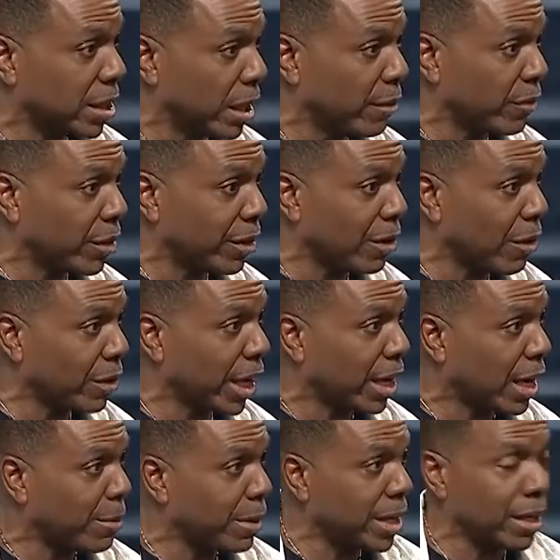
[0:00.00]
Sceva, you know, they
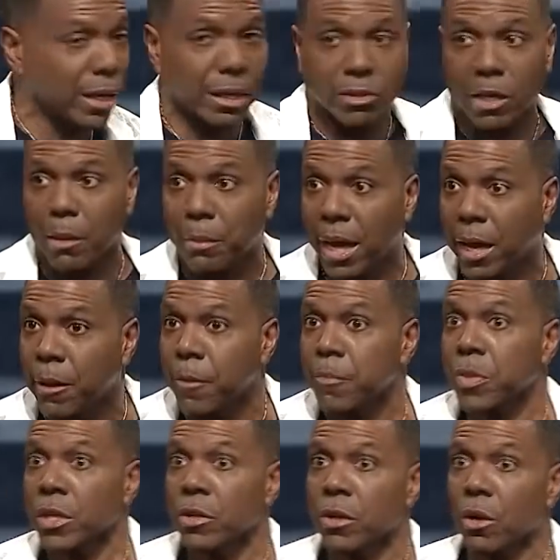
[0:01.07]
coming in there talking about,
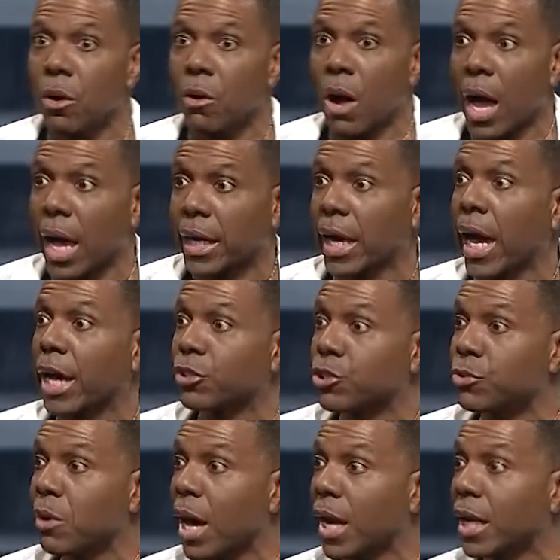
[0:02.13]
you know, "I cast
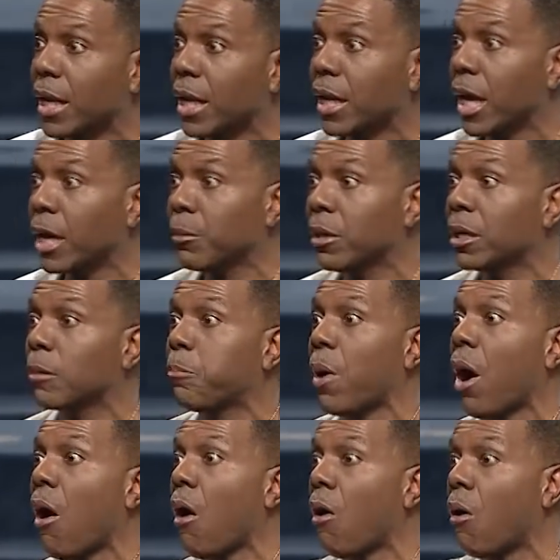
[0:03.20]
you out in the name of the
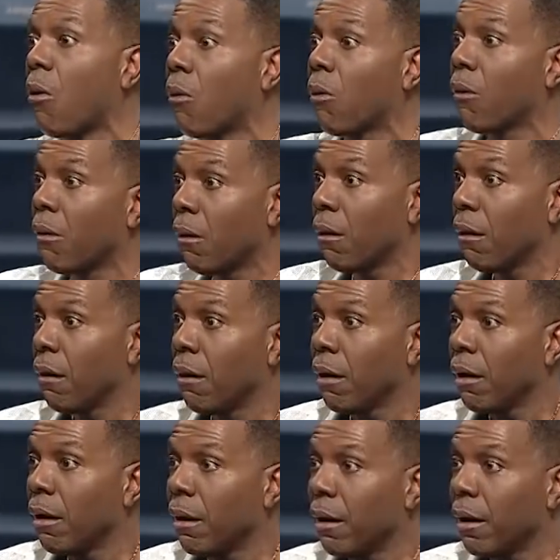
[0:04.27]
Paul."
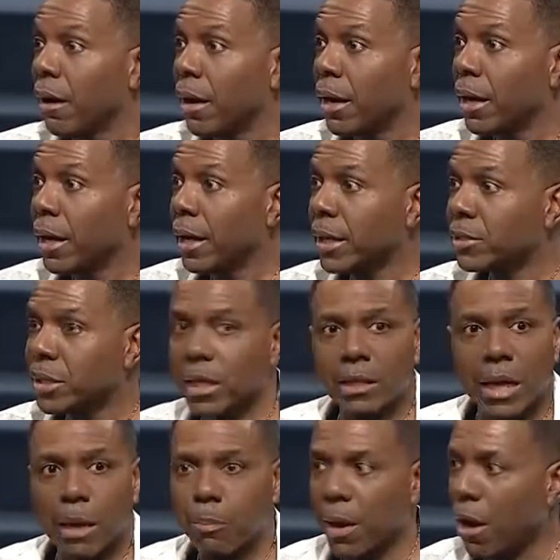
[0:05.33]
And they said,
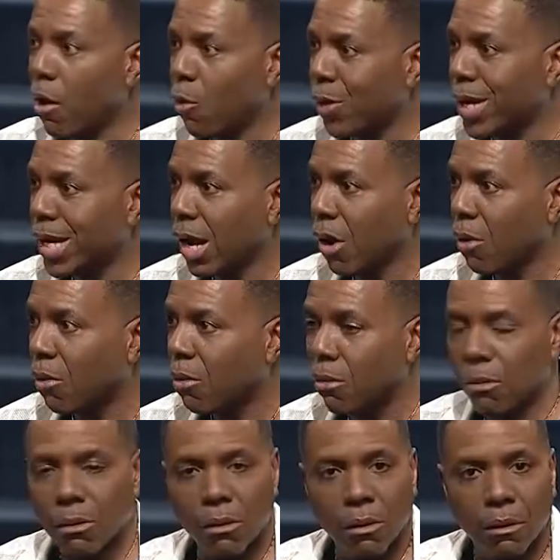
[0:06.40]
"Now, Paul, we know.
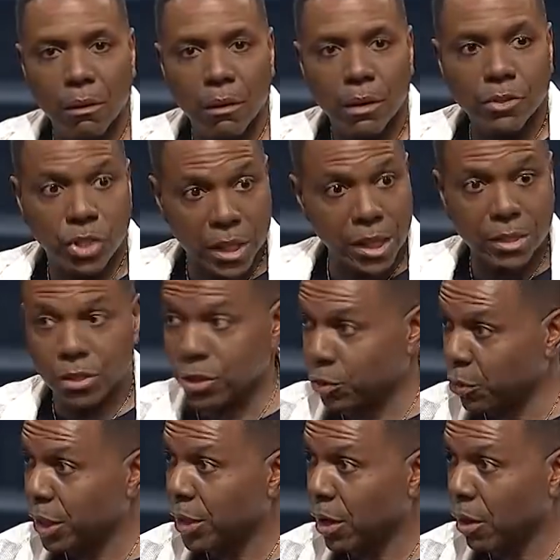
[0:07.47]
Jesus,
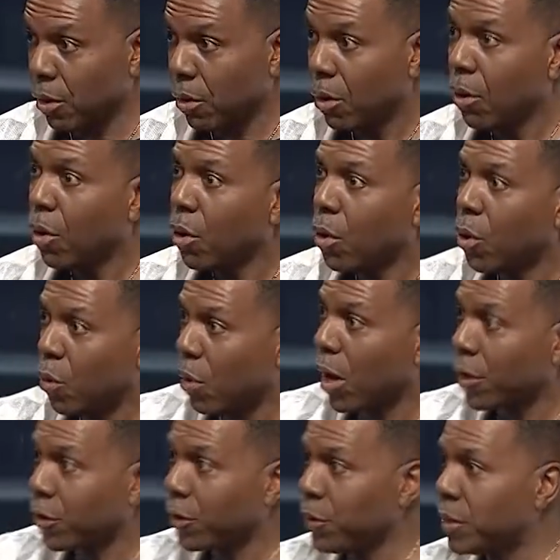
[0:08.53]
we know. Who are
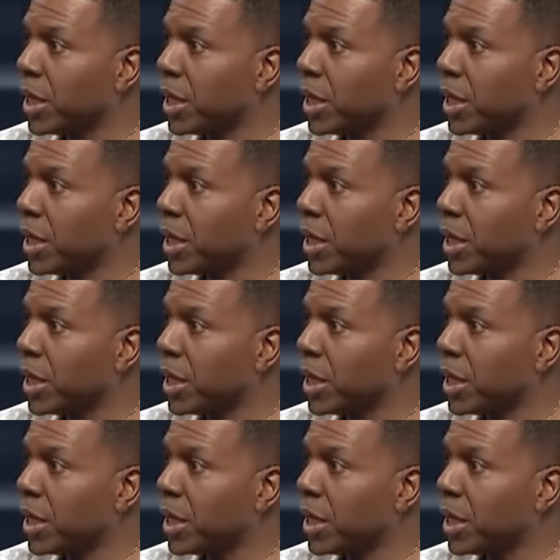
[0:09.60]
you?"